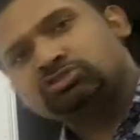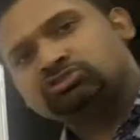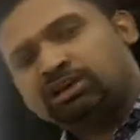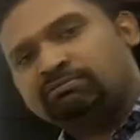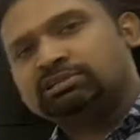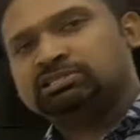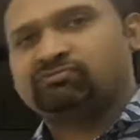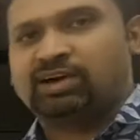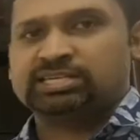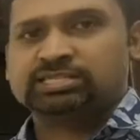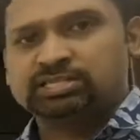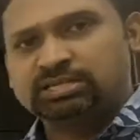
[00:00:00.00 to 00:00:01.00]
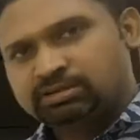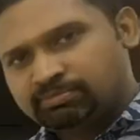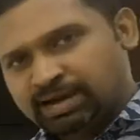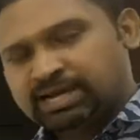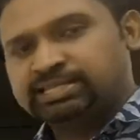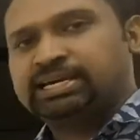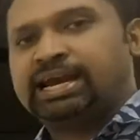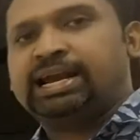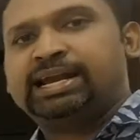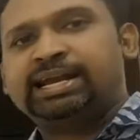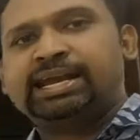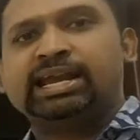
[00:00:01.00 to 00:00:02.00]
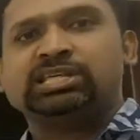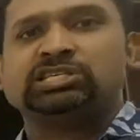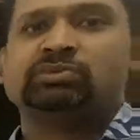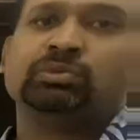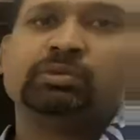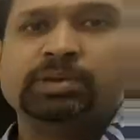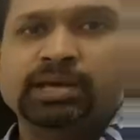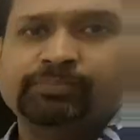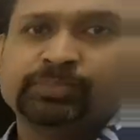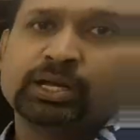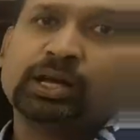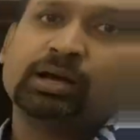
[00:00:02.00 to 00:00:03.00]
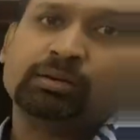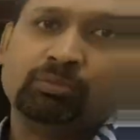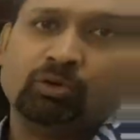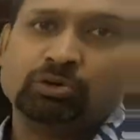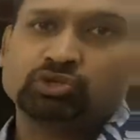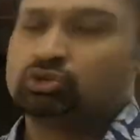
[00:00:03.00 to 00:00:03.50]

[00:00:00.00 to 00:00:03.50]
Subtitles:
travels faster, maka the kinetic energy will be more.